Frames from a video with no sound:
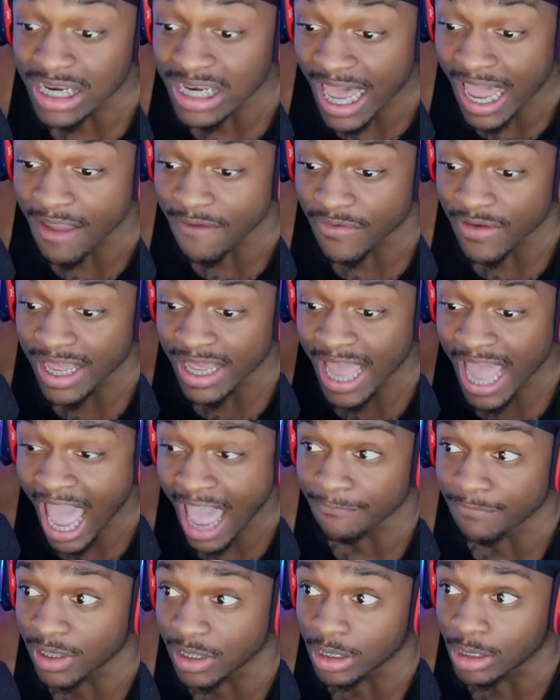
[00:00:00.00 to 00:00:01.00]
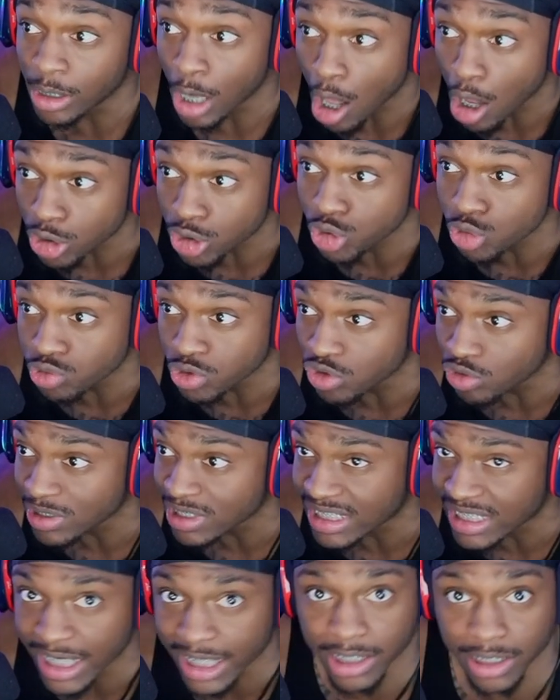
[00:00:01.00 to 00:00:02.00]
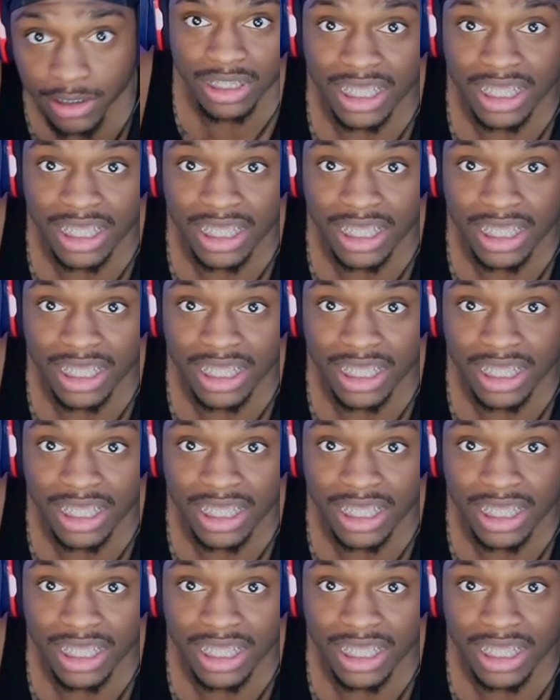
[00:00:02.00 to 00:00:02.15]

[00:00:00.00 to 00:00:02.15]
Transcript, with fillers: life having lawsuits on this nigga.